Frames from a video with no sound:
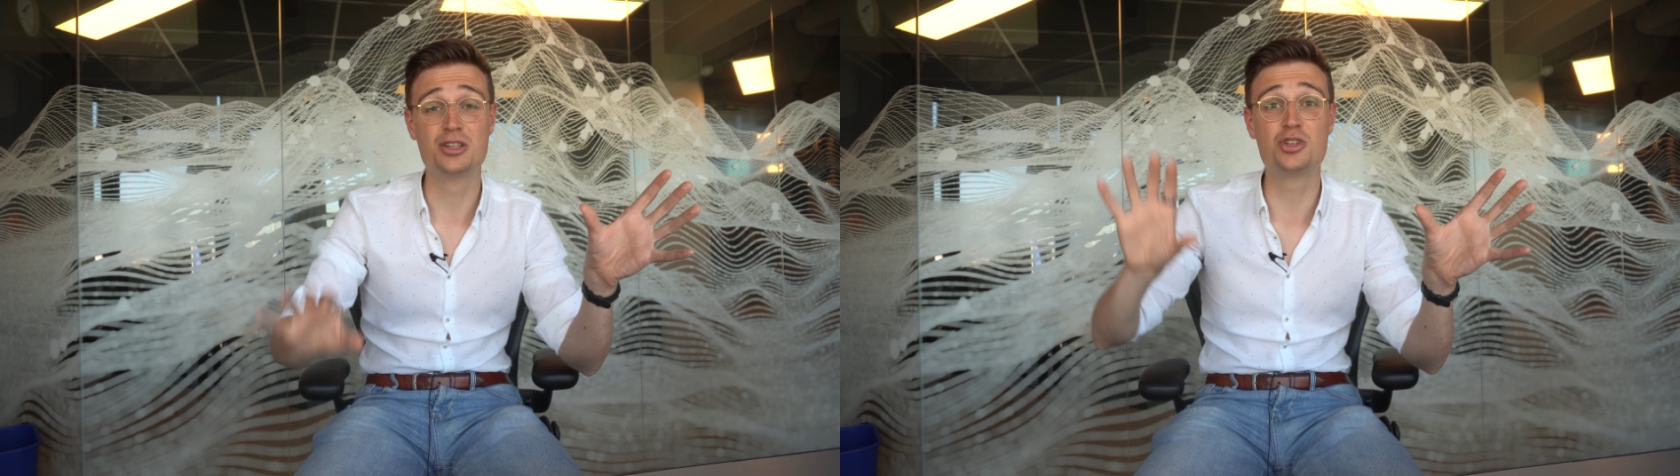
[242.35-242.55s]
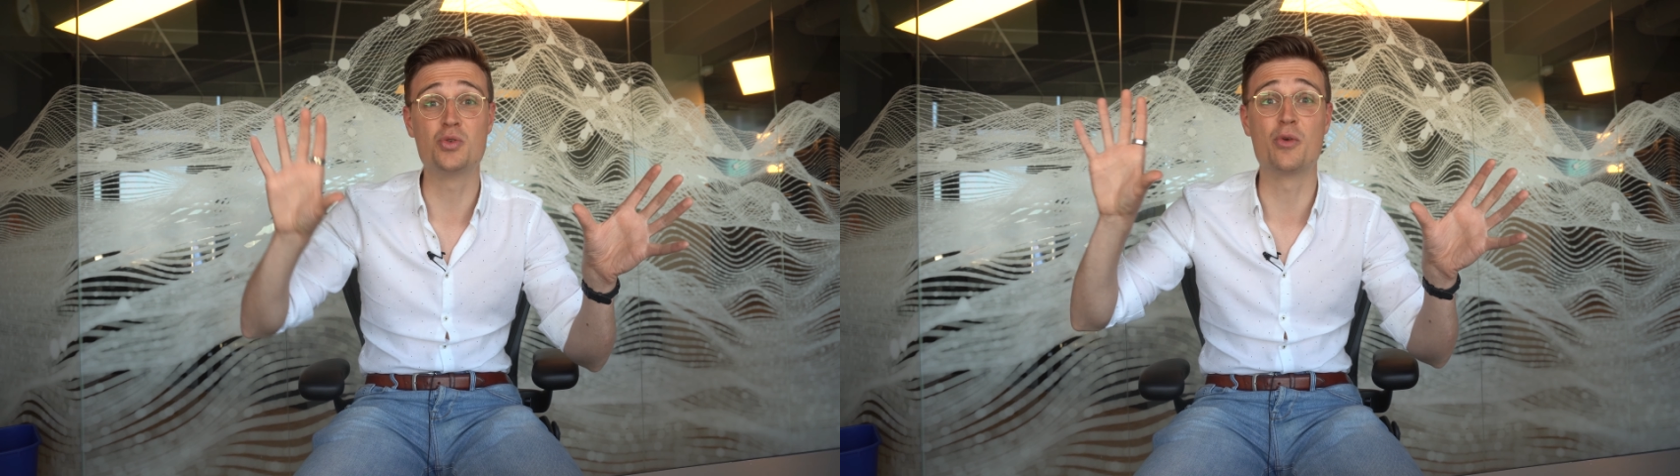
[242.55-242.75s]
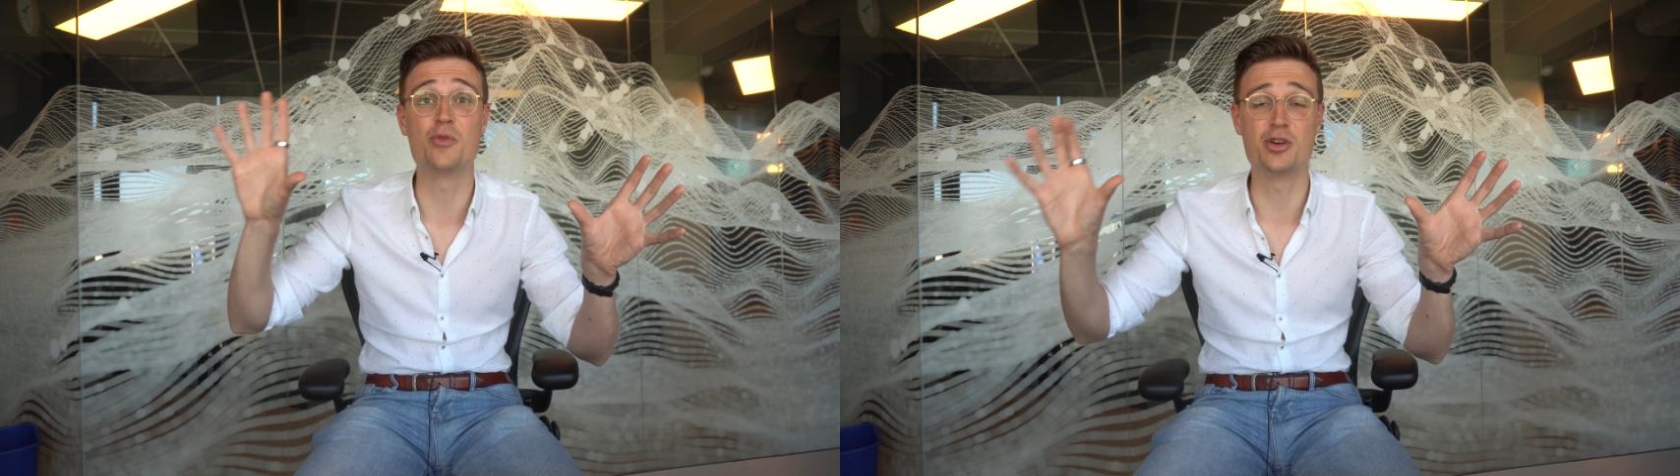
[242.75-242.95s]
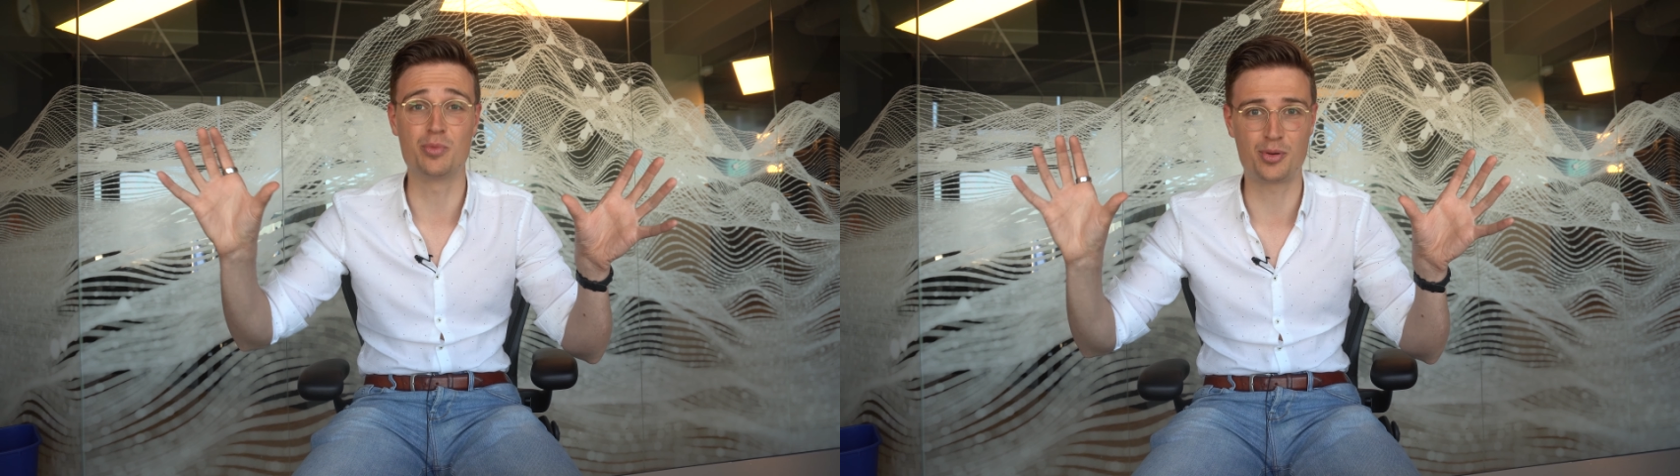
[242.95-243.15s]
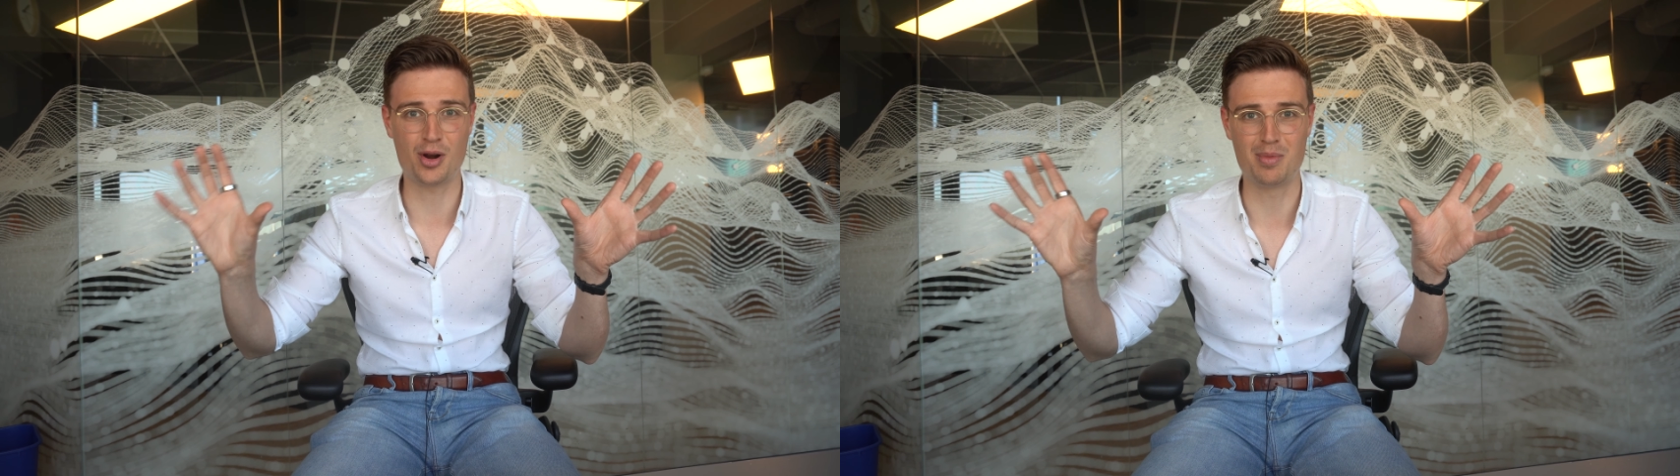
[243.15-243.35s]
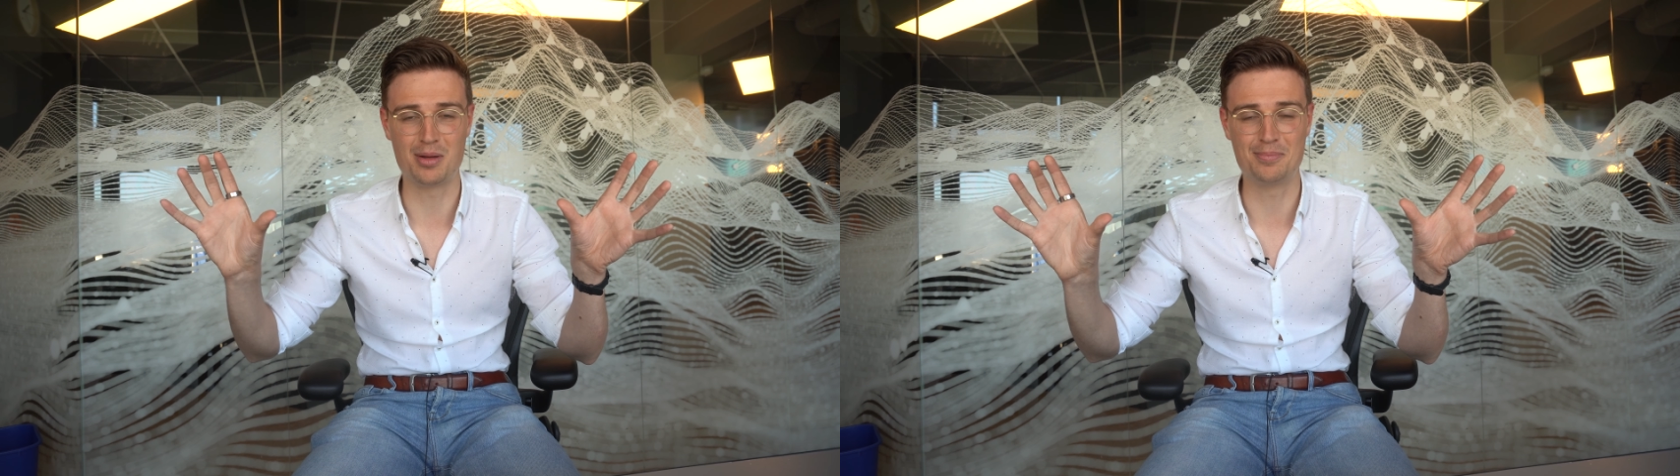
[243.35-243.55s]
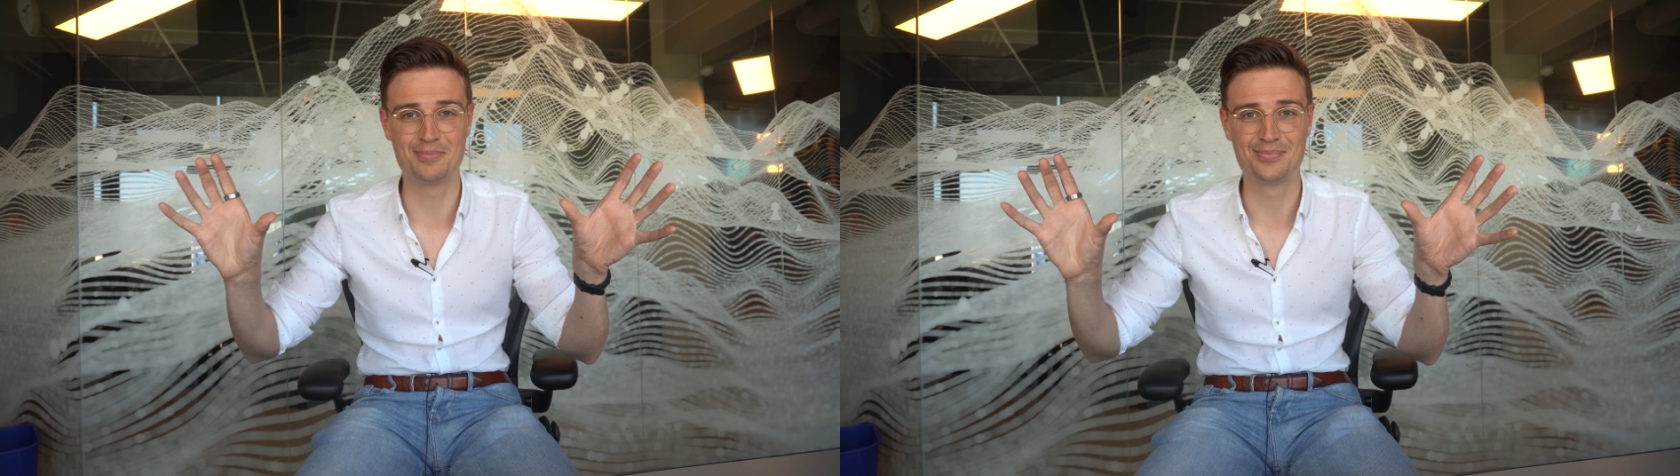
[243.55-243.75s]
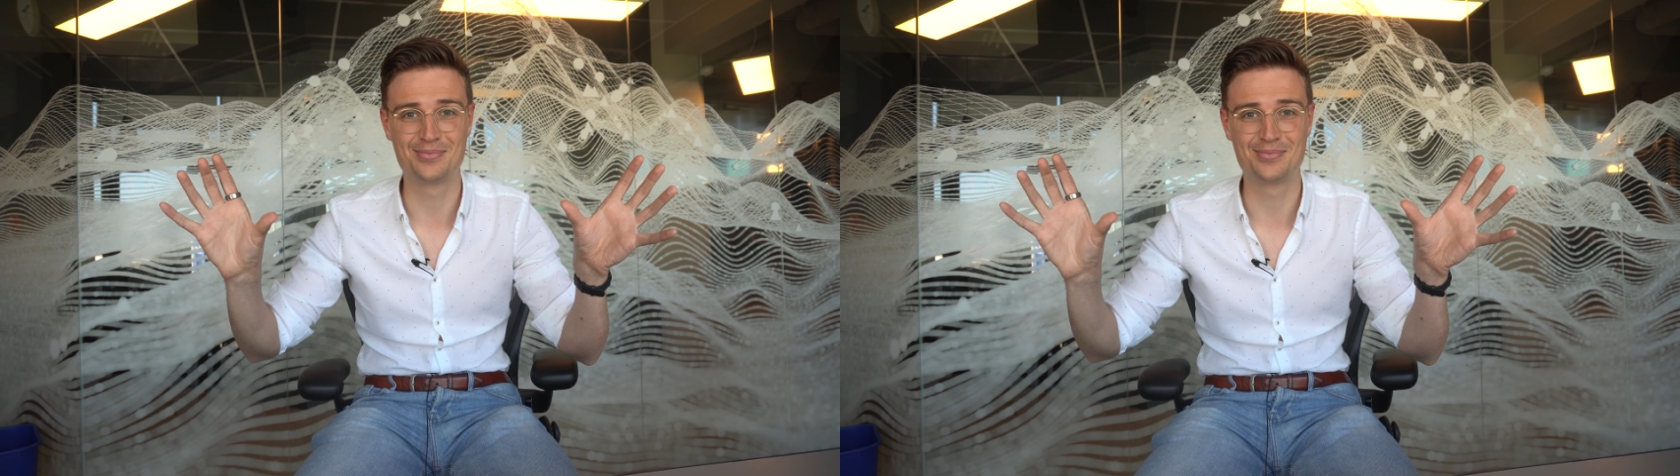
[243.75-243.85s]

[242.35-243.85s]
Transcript: to a real problem.